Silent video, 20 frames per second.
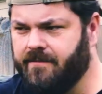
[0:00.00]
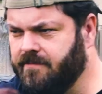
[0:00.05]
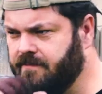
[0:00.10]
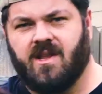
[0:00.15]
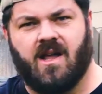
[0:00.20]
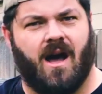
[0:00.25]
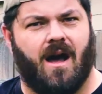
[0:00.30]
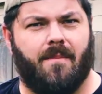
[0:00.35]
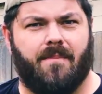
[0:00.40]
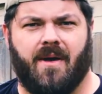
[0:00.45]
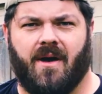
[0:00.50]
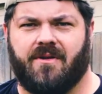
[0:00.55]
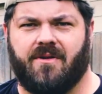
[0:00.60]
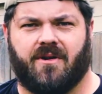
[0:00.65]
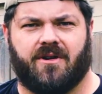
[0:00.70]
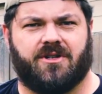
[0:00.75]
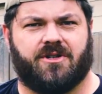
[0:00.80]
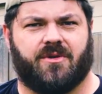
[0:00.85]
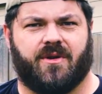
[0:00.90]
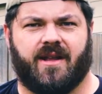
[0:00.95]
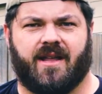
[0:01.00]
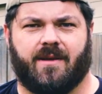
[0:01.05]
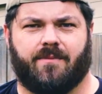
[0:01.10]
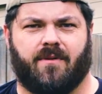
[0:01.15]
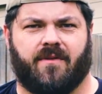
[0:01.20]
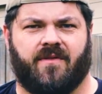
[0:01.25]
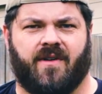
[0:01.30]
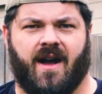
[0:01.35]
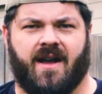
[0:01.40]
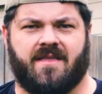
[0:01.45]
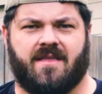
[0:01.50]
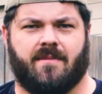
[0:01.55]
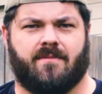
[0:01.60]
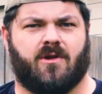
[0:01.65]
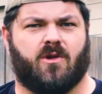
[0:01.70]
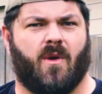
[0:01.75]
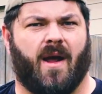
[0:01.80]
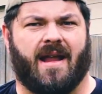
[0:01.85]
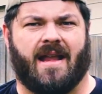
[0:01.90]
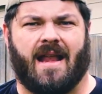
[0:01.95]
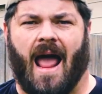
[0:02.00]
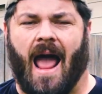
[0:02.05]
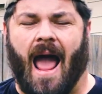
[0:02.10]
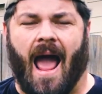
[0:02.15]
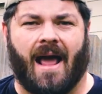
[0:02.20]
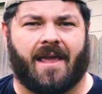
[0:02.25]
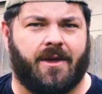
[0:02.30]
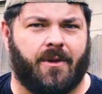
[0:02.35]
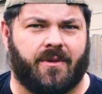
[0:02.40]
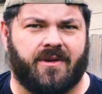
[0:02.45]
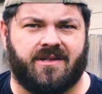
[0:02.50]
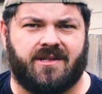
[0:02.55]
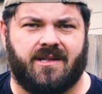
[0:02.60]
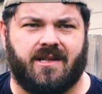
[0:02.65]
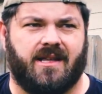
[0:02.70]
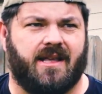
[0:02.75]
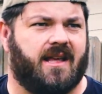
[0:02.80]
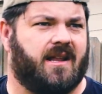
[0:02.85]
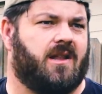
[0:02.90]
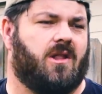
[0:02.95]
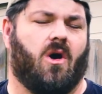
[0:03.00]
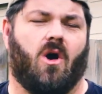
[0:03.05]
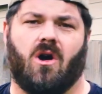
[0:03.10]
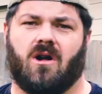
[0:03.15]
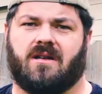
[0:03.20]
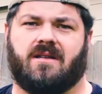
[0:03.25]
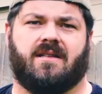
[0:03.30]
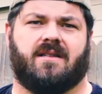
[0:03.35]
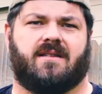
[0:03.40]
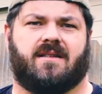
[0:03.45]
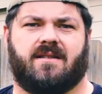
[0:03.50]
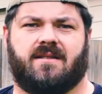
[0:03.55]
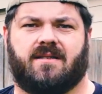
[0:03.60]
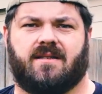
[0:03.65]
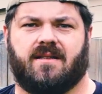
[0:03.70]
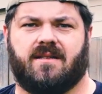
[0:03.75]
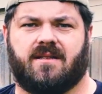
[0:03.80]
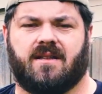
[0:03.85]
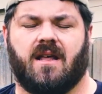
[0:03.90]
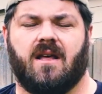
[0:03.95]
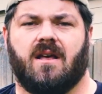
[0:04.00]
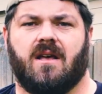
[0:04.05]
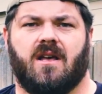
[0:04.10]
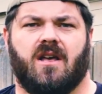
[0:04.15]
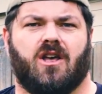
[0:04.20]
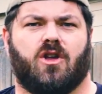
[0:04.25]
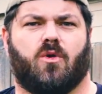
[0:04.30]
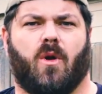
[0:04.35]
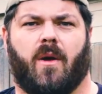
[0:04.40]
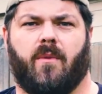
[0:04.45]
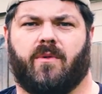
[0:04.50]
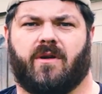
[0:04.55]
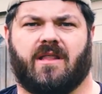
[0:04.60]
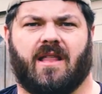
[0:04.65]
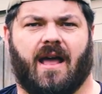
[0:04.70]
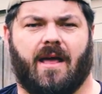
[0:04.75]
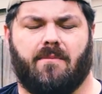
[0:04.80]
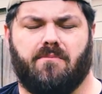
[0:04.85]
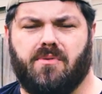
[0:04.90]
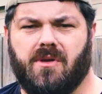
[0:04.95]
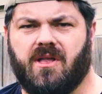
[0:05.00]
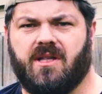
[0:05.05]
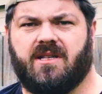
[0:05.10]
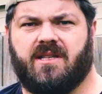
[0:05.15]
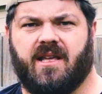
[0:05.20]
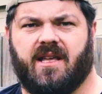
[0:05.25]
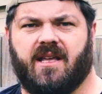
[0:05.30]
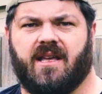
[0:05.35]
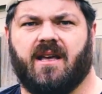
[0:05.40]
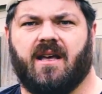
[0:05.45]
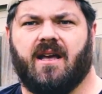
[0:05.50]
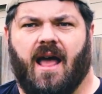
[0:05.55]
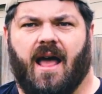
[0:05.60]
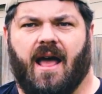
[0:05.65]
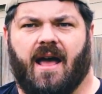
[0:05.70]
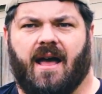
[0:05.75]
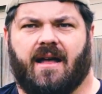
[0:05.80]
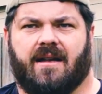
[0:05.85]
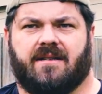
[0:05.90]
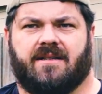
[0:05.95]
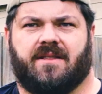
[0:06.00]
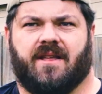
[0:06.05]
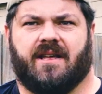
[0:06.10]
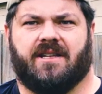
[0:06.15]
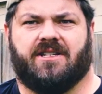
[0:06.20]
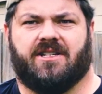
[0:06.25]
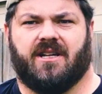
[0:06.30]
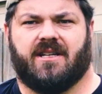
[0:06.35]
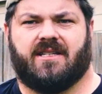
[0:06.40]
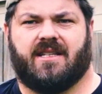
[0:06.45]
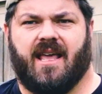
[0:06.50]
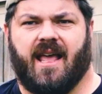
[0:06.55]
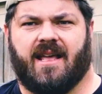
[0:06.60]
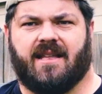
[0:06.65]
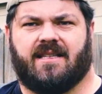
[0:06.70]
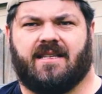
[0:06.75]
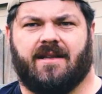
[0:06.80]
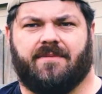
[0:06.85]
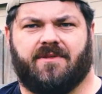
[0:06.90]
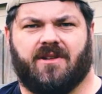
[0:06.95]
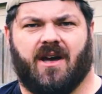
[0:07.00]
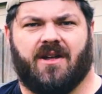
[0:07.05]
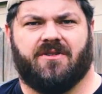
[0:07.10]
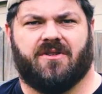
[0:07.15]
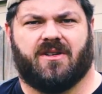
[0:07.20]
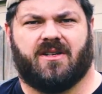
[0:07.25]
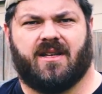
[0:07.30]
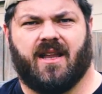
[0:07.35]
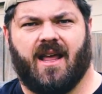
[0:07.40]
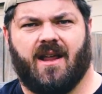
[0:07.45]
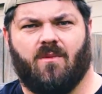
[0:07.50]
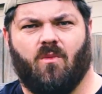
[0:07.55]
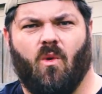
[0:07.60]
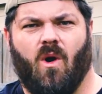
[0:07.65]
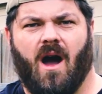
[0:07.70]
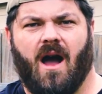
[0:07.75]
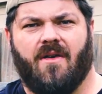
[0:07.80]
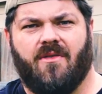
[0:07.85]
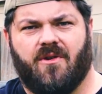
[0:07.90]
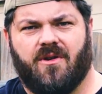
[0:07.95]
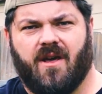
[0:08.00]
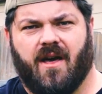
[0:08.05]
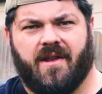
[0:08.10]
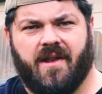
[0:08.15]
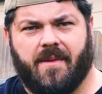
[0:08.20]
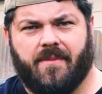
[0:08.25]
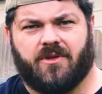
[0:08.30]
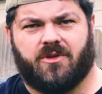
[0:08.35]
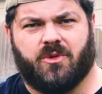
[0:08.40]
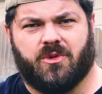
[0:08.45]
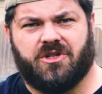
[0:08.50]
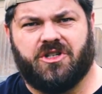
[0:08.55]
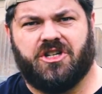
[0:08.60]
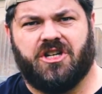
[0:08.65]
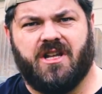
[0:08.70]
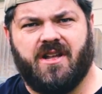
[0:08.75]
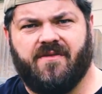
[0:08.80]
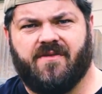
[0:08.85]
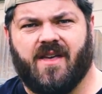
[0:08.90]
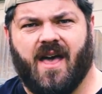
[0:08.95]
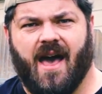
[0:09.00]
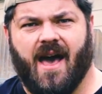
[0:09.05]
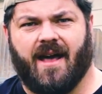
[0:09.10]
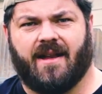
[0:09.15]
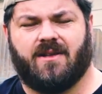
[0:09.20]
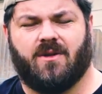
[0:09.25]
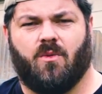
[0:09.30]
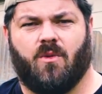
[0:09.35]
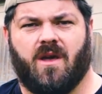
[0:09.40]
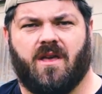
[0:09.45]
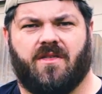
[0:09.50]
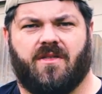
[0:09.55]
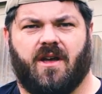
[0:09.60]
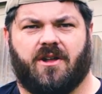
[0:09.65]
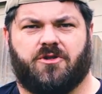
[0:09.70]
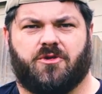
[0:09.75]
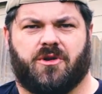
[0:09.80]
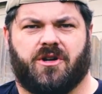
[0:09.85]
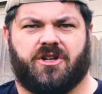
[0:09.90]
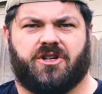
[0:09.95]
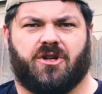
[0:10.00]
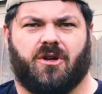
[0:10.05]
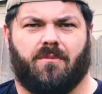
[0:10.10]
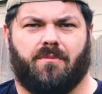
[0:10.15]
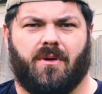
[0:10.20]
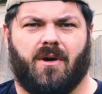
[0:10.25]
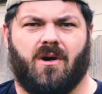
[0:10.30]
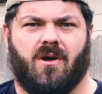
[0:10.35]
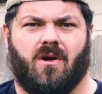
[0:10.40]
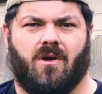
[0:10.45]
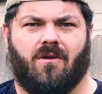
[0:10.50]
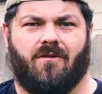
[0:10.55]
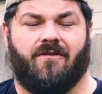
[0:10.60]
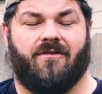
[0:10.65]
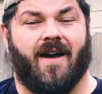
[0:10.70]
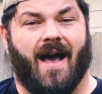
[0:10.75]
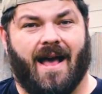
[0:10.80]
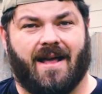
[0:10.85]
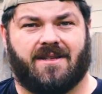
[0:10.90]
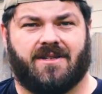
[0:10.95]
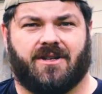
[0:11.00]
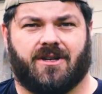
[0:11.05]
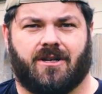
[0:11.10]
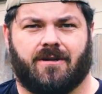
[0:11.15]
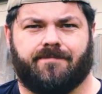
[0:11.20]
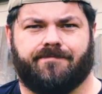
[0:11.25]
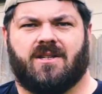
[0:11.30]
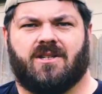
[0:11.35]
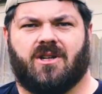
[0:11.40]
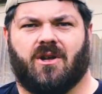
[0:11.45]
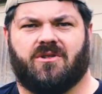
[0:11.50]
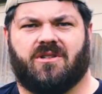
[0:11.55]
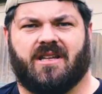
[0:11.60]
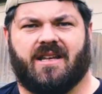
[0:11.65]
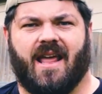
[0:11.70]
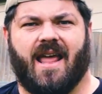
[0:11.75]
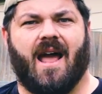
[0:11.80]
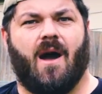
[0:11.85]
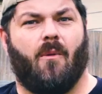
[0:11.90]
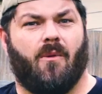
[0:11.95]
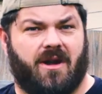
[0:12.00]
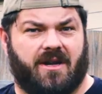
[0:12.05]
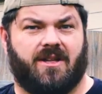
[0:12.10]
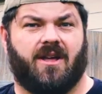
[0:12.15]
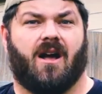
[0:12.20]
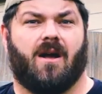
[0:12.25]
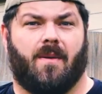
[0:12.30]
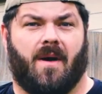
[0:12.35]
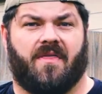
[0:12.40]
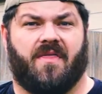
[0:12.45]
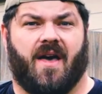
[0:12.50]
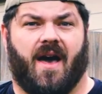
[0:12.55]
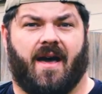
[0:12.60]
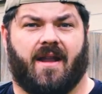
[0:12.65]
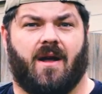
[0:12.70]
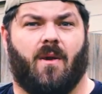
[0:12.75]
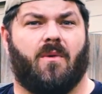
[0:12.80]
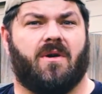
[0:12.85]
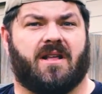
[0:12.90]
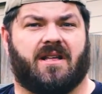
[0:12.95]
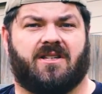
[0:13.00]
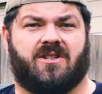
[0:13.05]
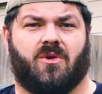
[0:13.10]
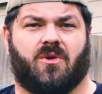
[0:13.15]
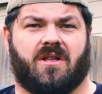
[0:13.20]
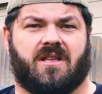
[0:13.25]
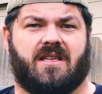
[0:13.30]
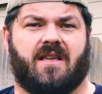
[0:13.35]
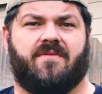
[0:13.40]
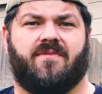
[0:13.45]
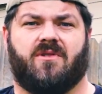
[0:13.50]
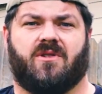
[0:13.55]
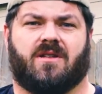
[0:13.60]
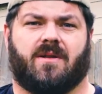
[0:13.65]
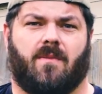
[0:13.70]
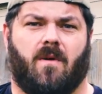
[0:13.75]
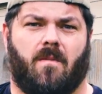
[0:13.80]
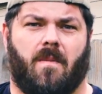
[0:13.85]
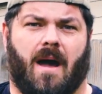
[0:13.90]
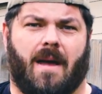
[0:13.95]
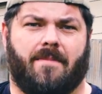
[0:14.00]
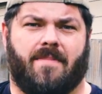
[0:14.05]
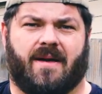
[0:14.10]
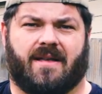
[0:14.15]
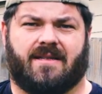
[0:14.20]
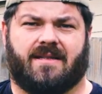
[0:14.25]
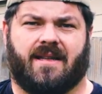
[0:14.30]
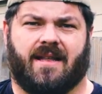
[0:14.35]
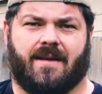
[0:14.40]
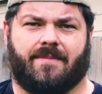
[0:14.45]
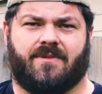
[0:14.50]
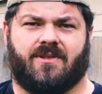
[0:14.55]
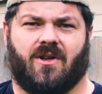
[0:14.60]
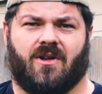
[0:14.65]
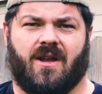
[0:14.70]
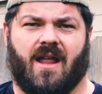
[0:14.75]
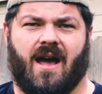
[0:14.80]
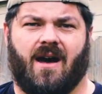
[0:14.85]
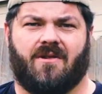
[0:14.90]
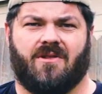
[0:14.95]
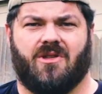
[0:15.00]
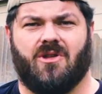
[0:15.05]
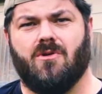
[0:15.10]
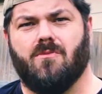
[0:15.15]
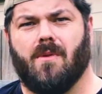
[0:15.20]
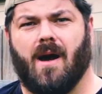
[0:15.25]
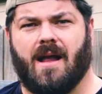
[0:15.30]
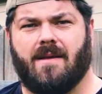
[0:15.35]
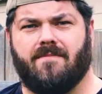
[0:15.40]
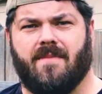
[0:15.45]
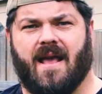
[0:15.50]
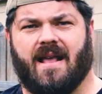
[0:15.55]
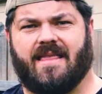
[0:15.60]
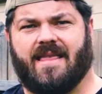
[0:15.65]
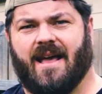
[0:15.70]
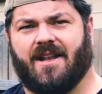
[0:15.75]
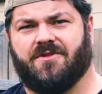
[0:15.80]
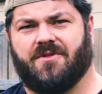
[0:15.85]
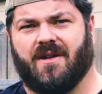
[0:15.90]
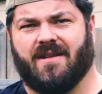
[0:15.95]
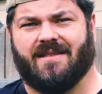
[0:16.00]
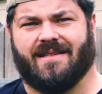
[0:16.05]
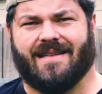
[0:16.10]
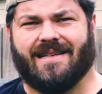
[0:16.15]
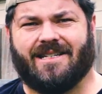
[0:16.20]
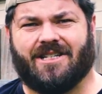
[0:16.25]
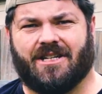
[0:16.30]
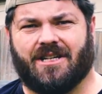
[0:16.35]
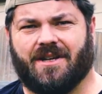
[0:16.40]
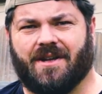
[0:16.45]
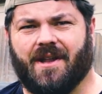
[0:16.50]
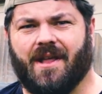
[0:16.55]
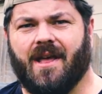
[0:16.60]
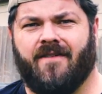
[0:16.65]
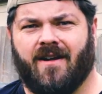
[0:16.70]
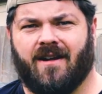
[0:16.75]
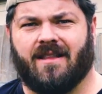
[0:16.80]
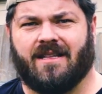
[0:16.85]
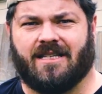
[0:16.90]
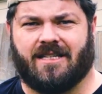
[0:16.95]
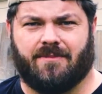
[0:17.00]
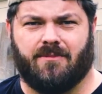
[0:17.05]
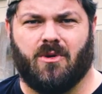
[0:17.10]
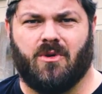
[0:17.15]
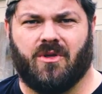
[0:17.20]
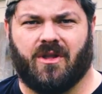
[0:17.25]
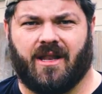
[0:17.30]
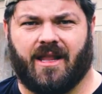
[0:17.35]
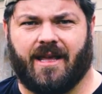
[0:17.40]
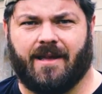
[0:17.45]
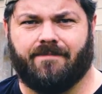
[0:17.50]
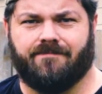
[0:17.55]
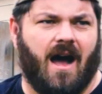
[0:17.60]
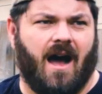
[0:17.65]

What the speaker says: Compound archery can provide them great accuracy at long distances, great reliability, and they just can't seem to understand why they're not able to achieve that with a traditional bow faster. So today I want to talk about that. I want to sort of give you some of my best tips on how you might make that transition fairly smoothly.